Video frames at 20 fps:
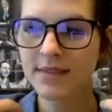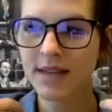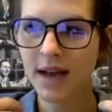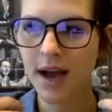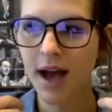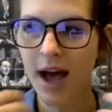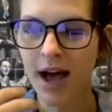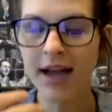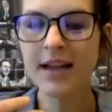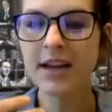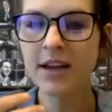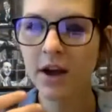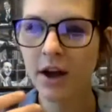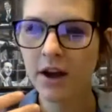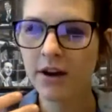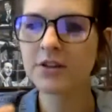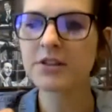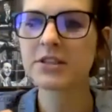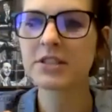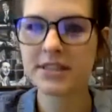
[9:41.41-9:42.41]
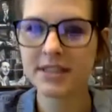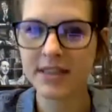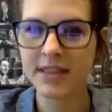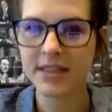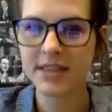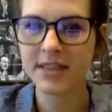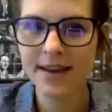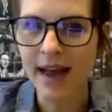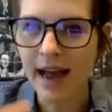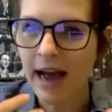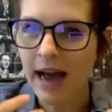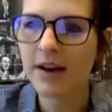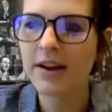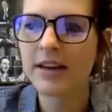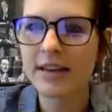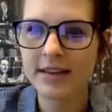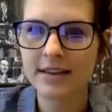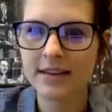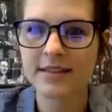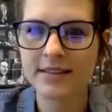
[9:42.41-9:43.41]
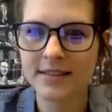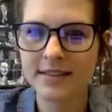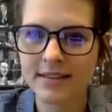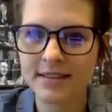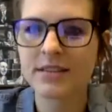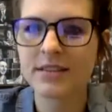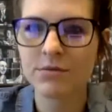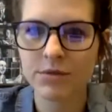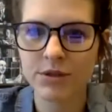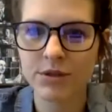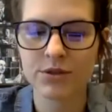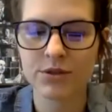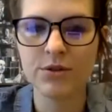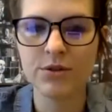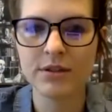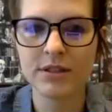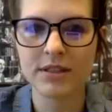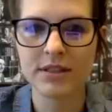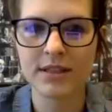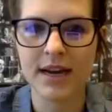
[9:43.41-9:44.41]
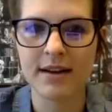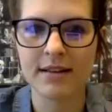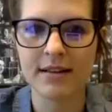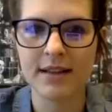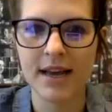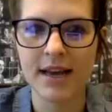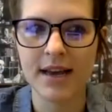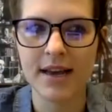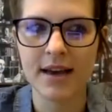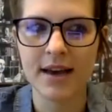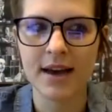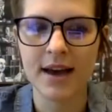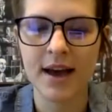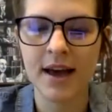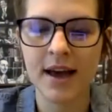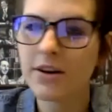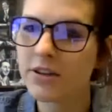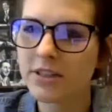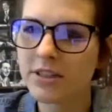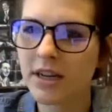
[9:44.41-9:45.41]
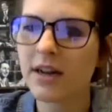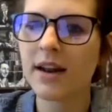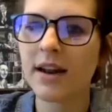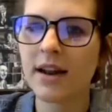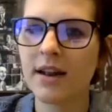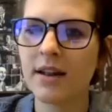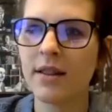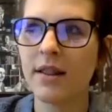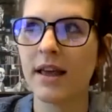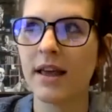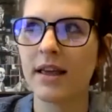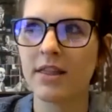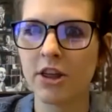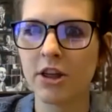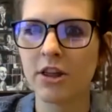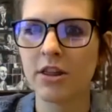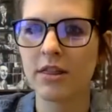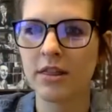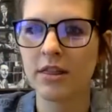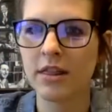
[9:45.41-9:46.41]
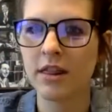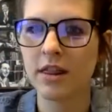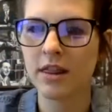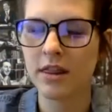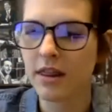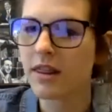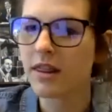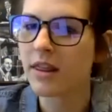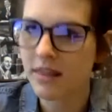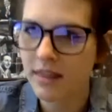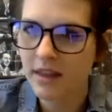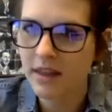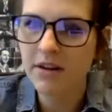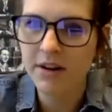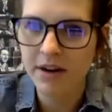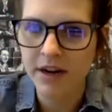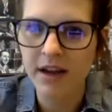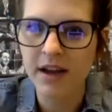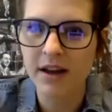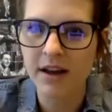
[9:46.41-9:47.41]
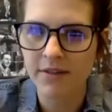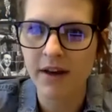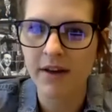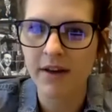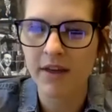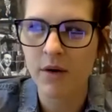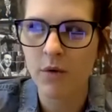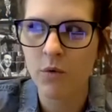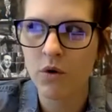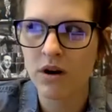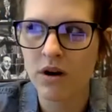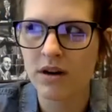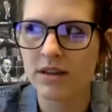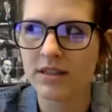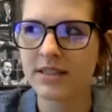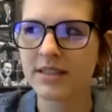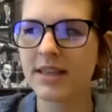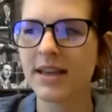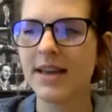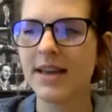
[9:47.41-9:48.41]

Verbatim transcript: I understand how to get consistent results now. Like I understand like the, the, the theory of how that works.